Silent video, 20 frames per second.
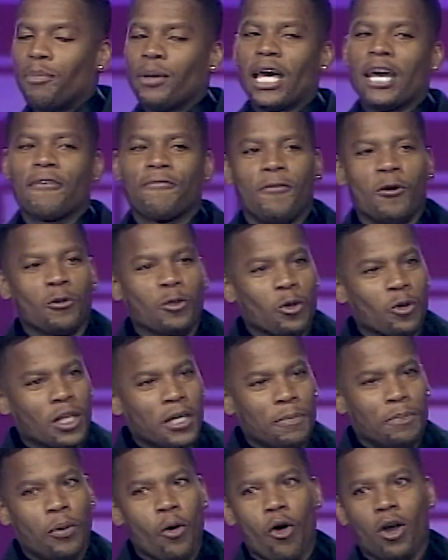black folk don't
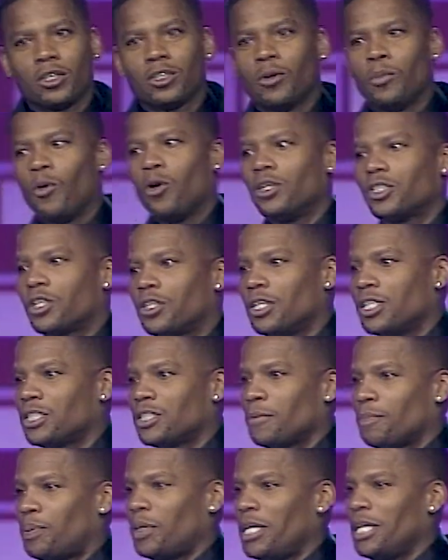eat pork no more as good as
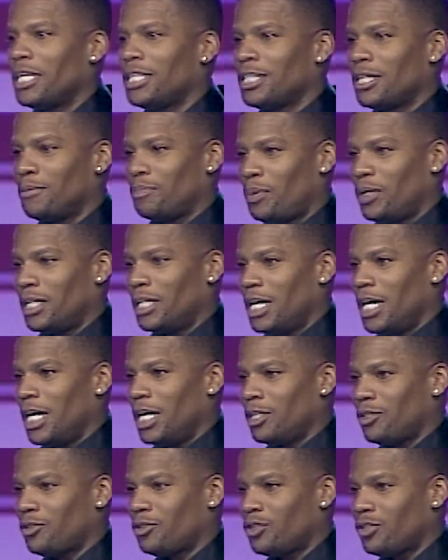the pig done been to
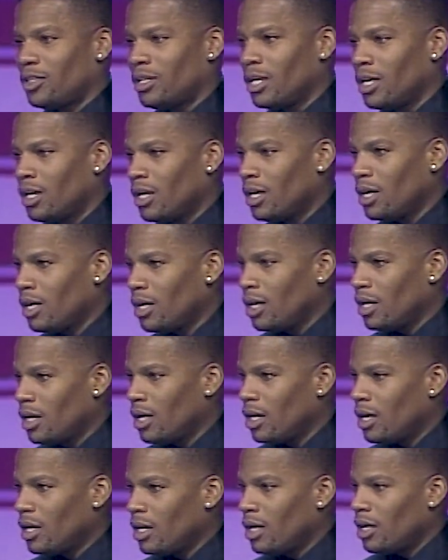us.
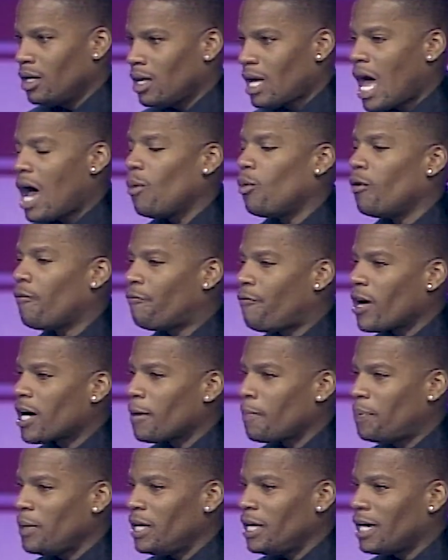I will fuck a
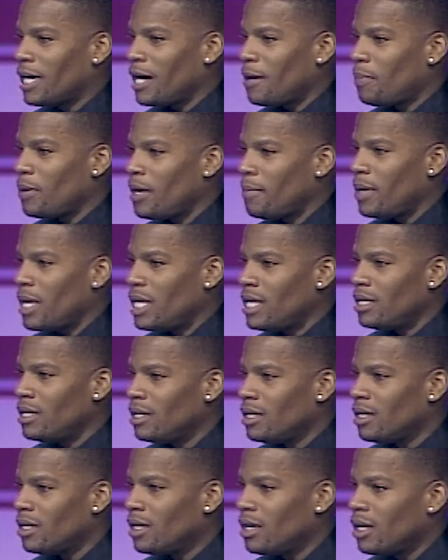pig up, hear me?
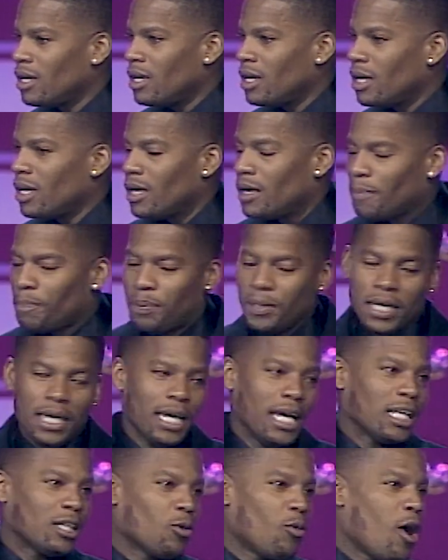Pig
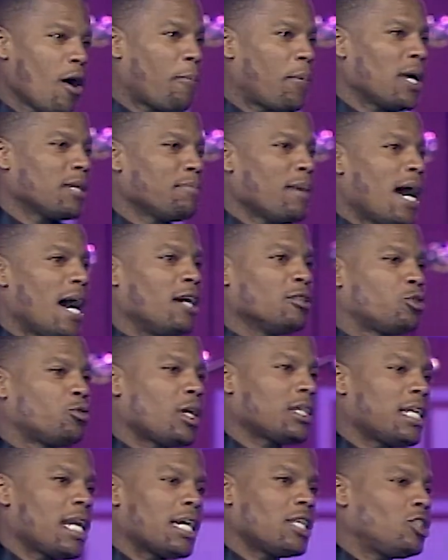got to walk past my house
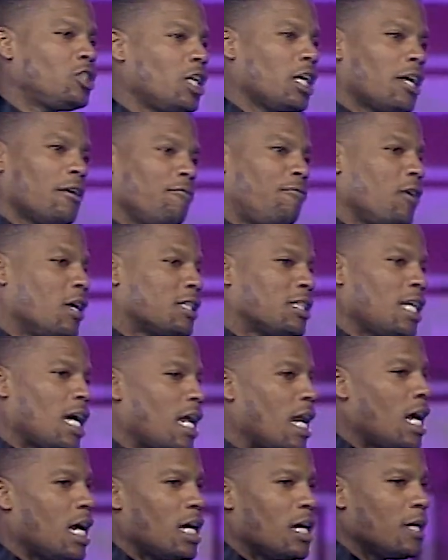dressed like a chicken, fuck that,
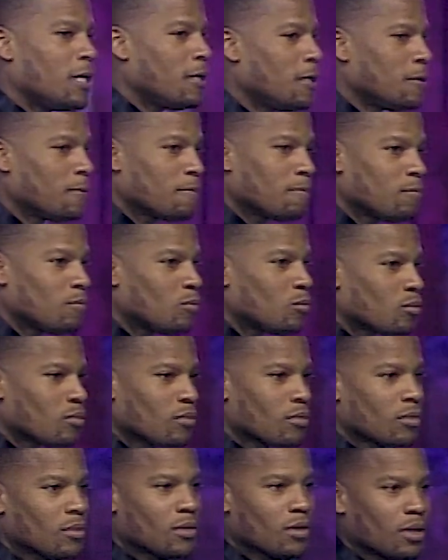huh?
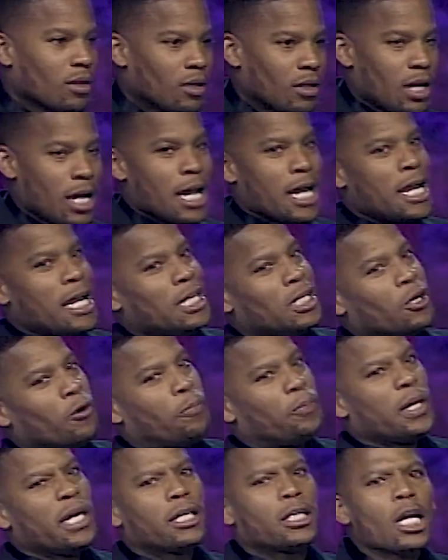I ain't no
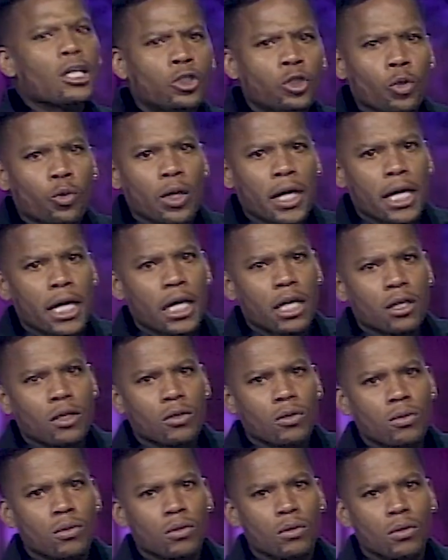pig, yes you is.
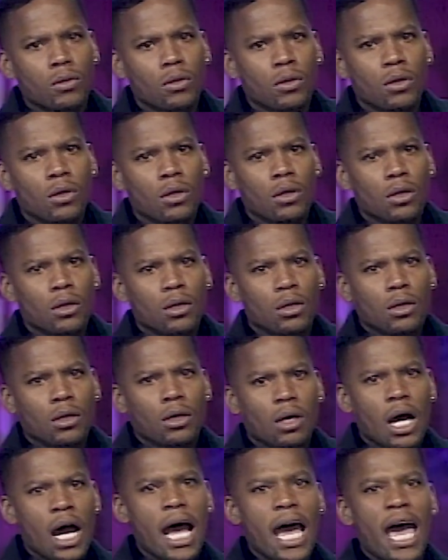
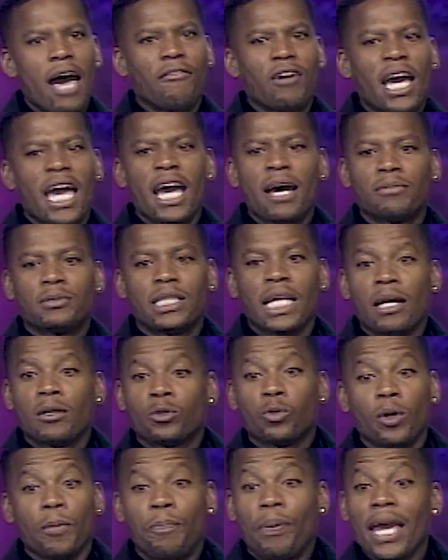I have a ham sandwich
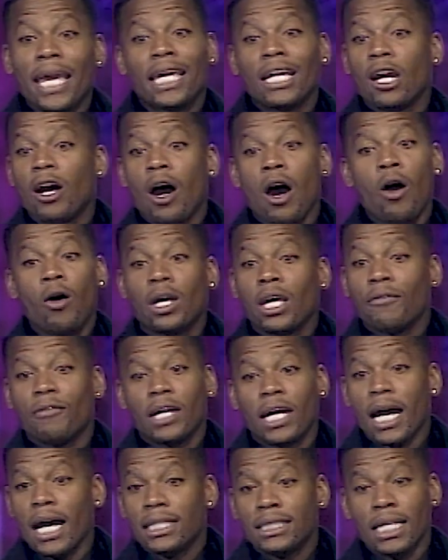with bacon on, I don't give a
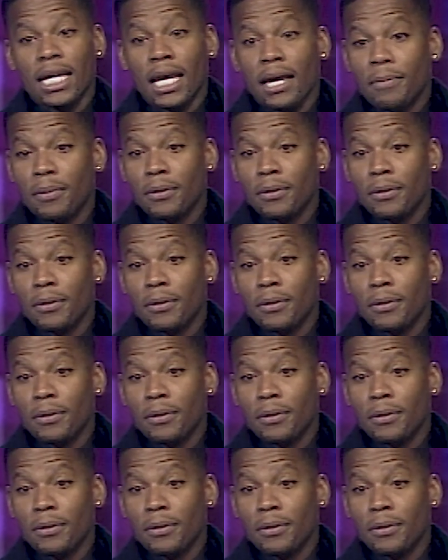goddamn.